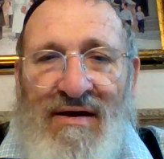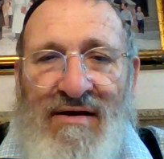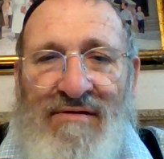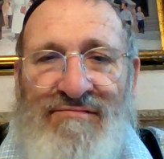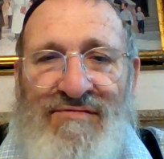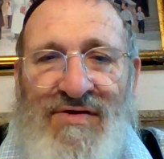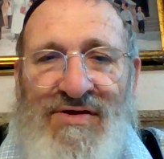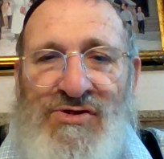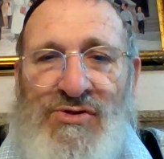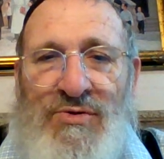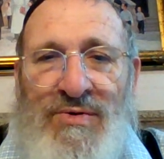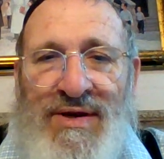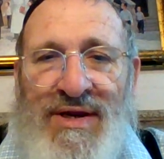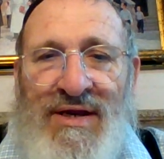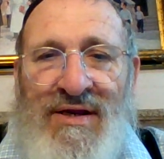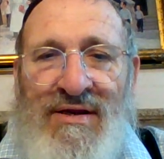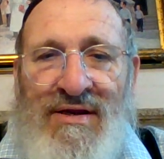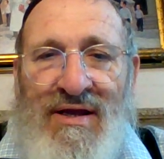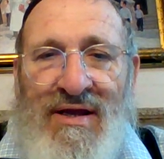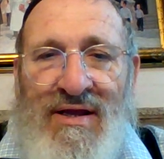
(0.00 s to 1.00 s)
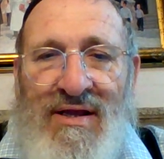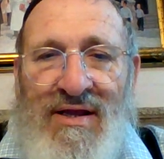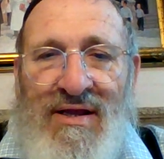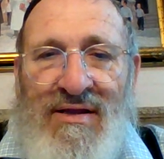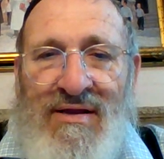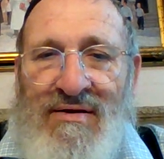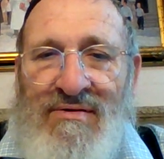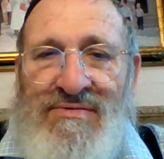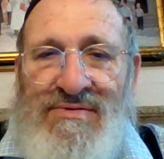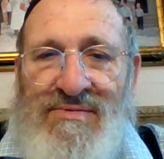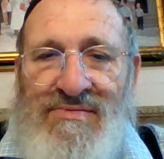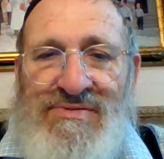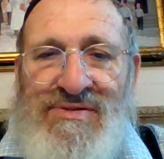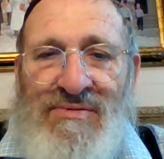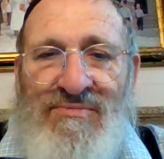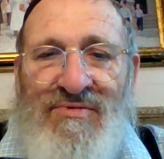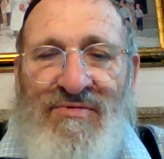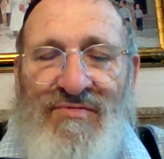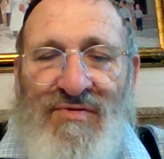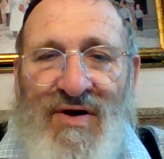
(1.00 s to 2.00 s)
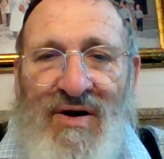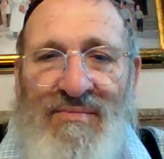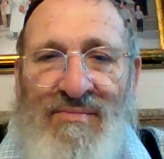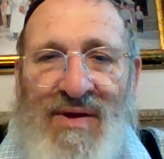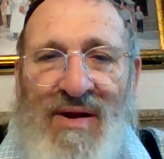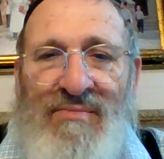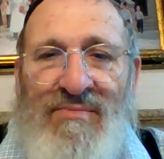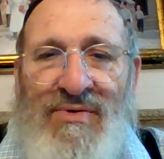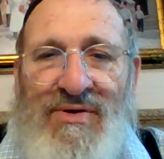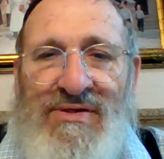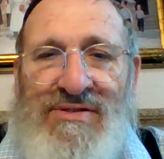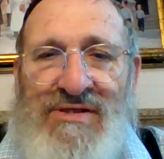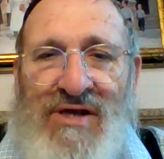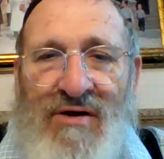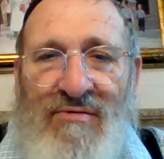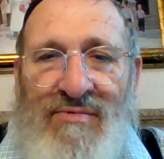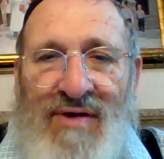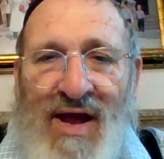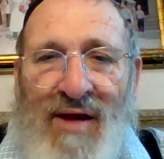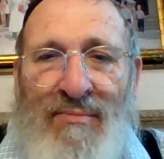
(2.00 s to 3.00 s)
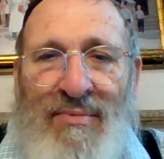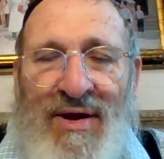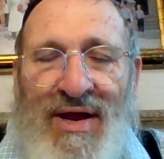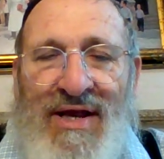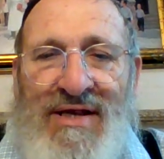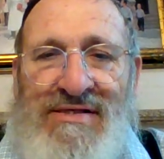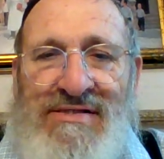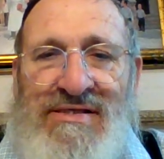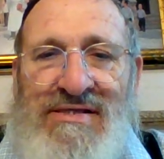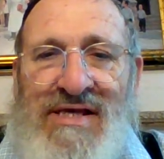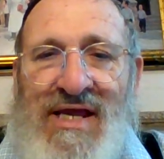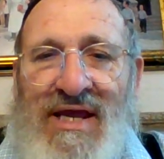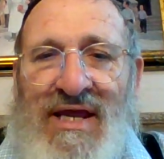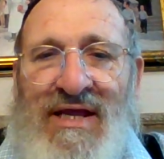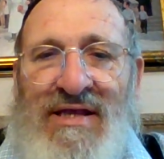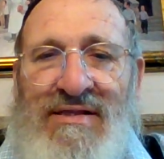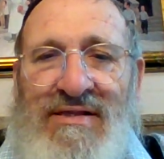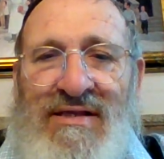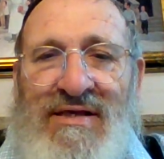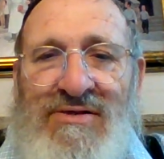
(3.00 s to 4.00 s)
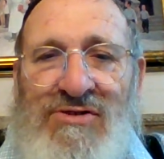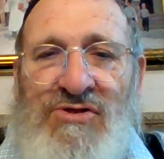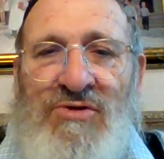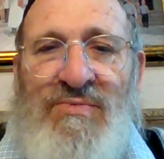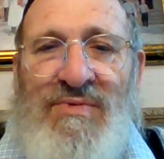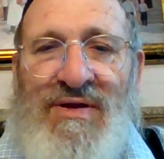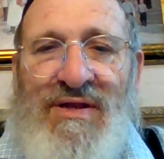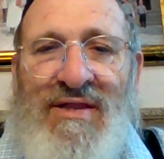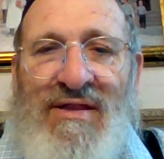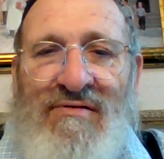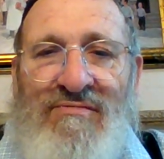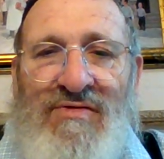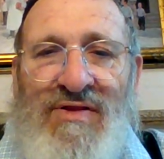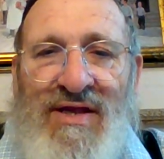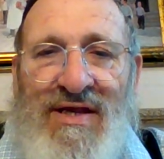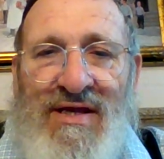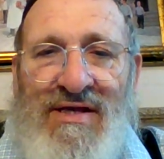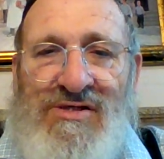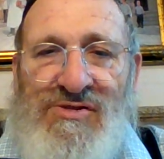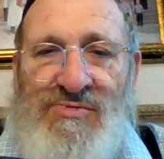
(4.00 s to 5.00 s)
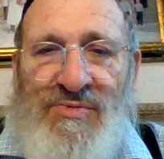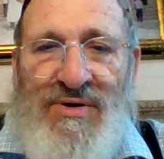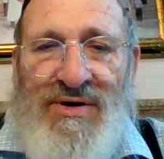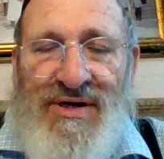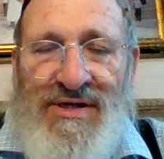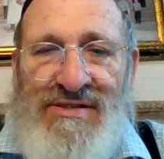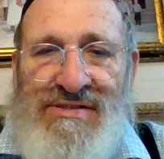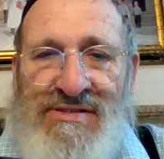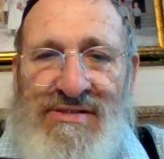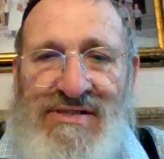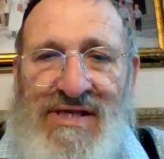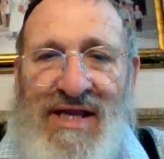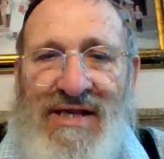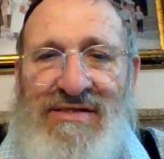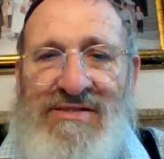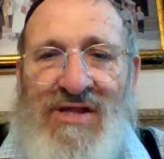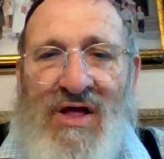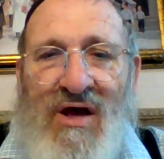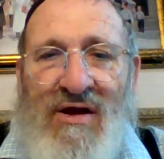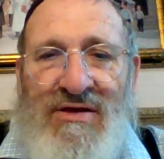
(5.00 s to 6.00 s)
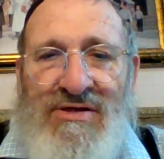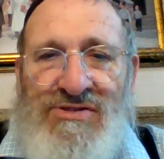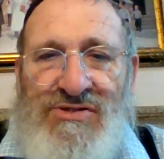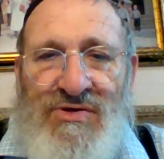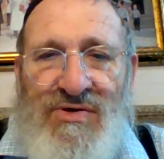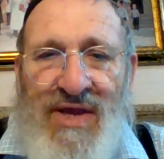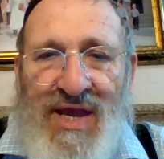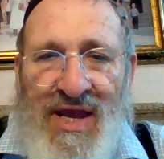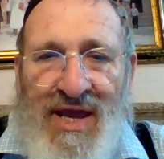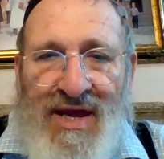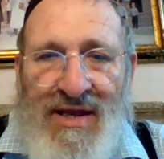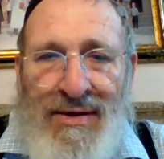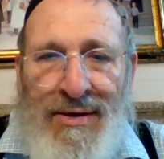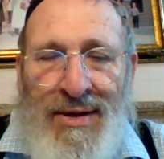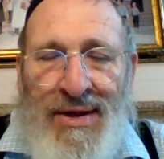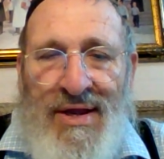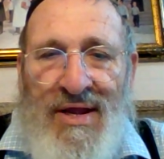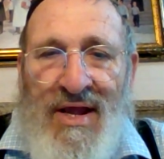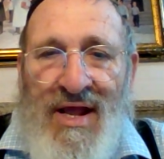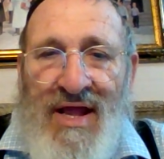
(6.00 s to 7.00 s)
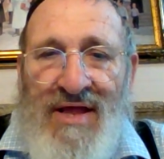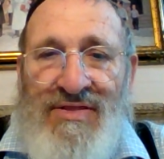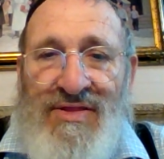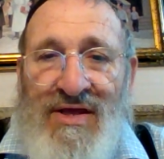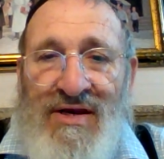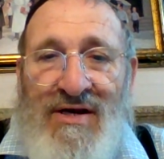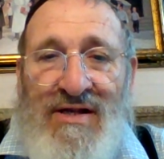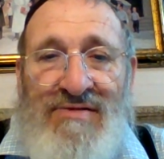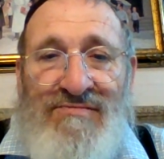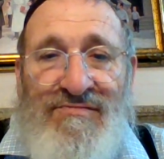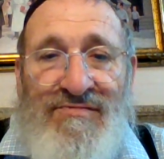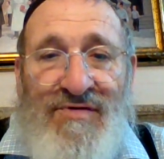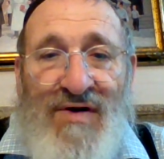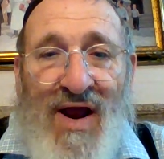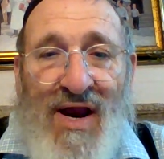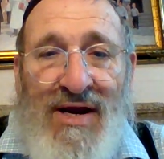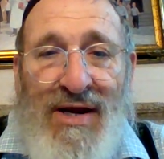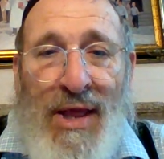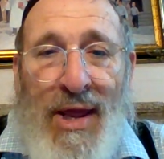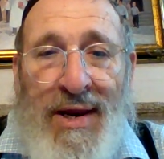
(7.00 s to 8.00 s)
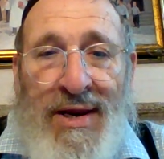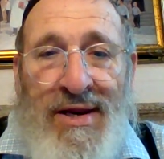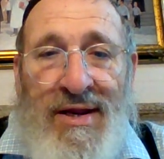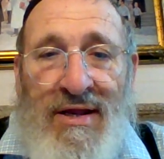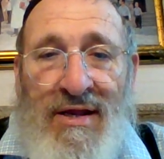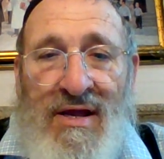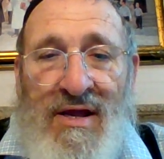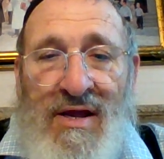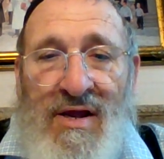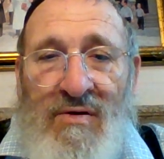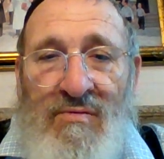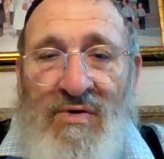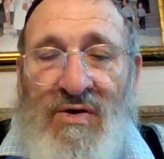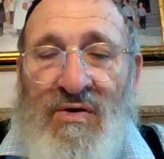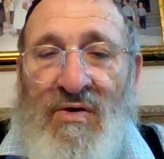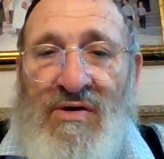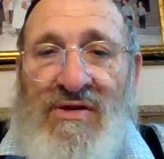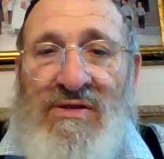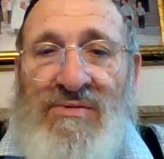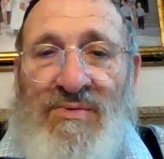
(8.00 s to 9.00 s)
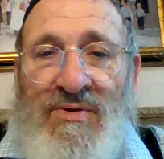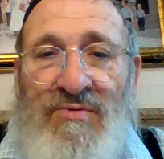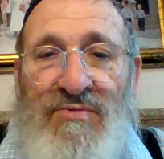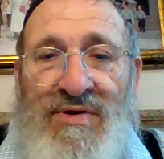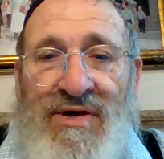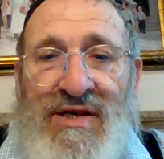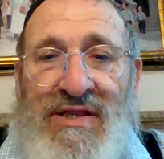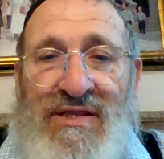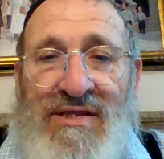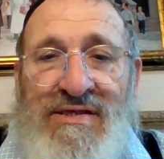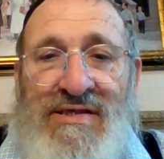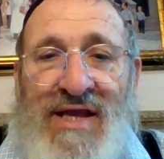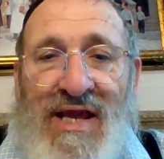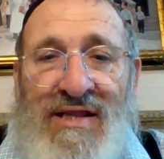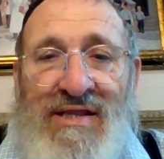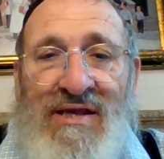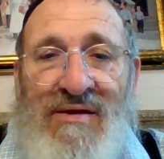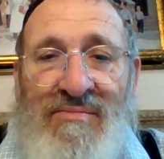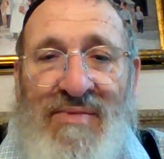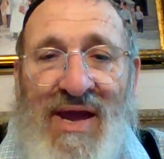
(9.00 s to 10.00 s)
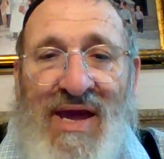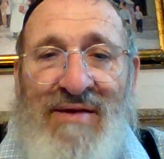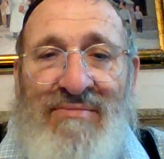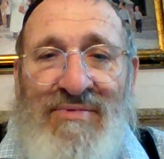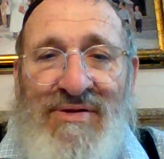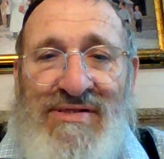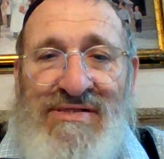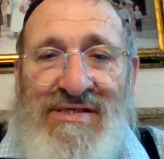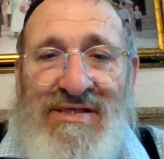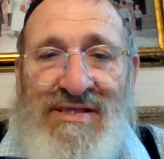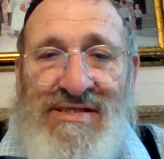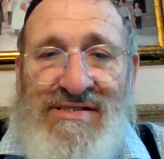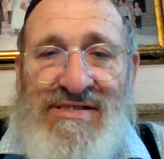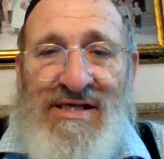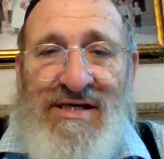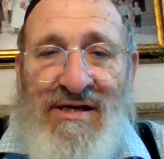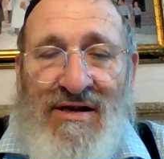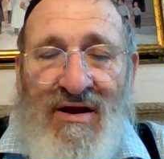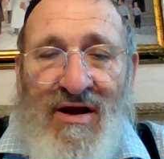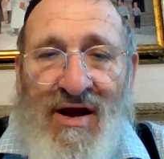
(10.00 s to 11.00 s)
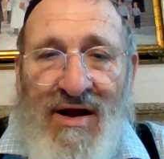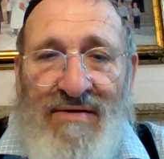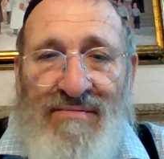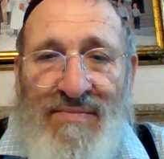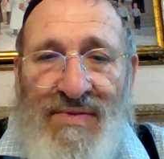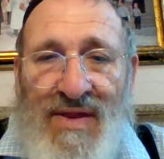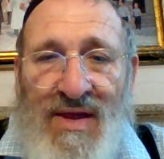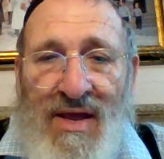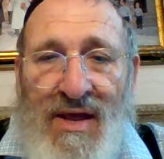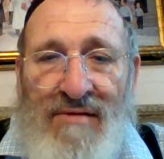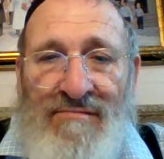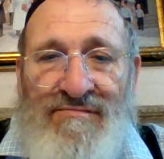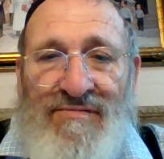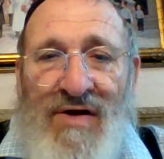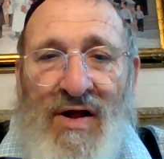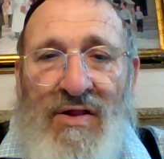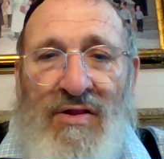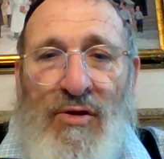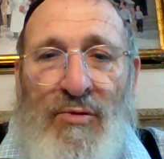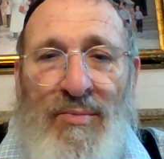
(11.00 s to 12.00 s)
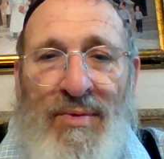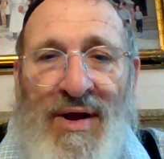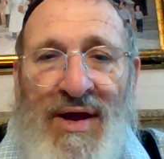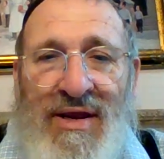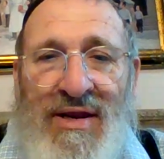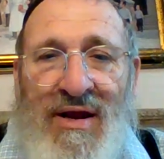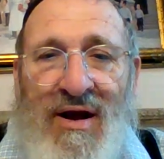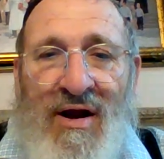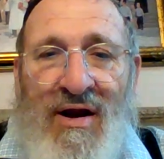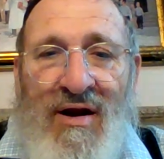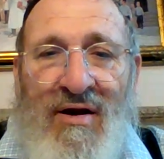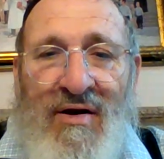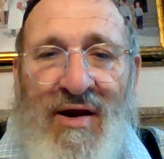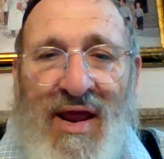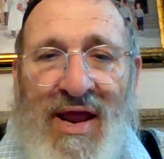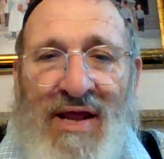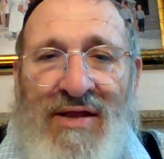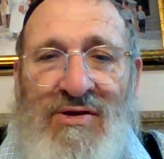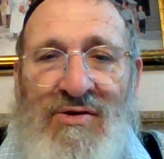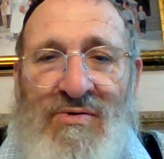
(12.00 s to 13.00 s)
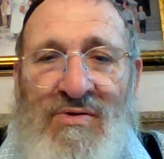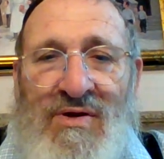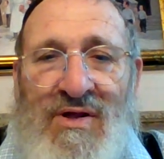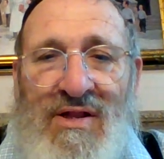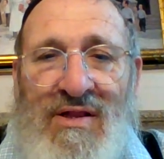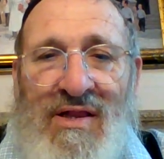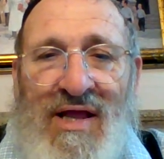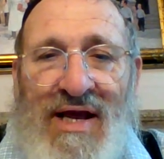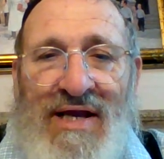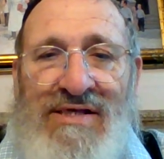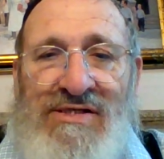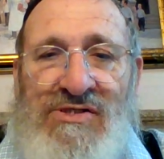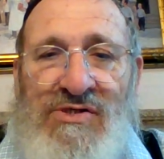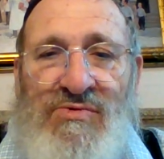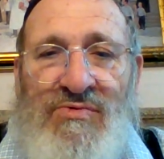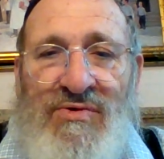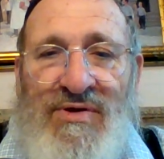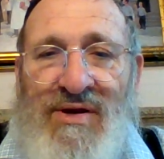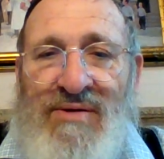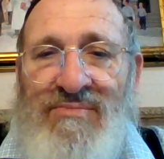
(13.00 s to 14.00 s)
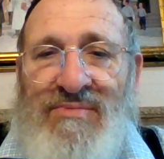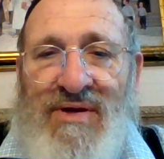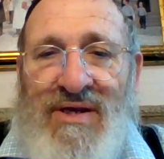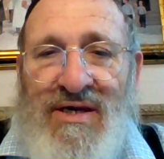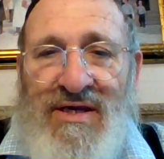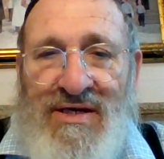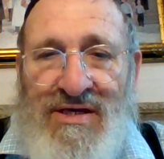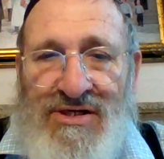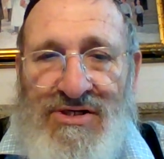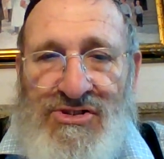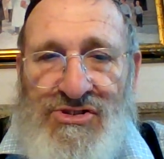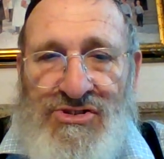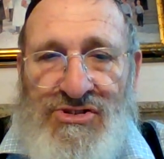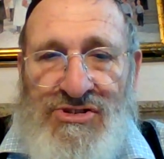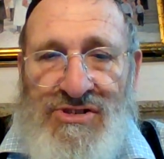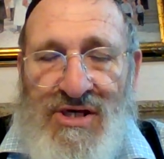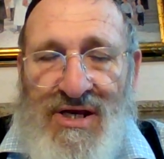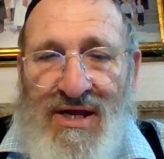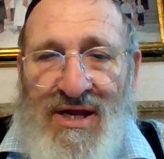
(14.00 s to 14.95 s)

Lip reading: featuring some of our members, our rabbis, and that should be a lovely experience. Stay as long as you can. And then on Friday, we're going to be reading the Ten Commandments in the synagogue, followed by our annual ice cream kiddush.